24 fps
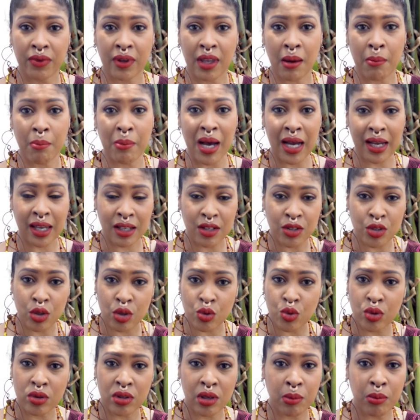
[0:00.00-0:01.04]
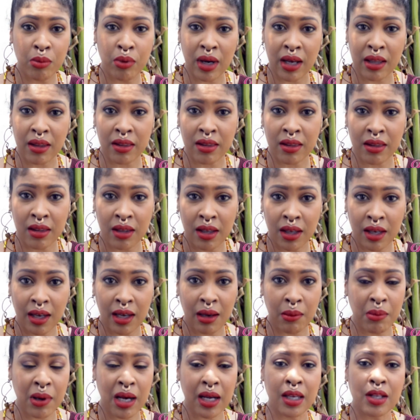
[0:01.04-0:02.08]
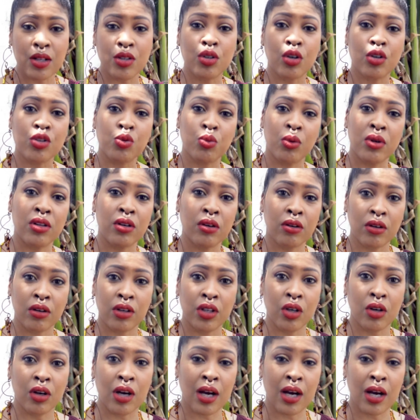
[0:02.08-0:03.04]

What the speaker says: get back in touch with your breath, get back in touch with your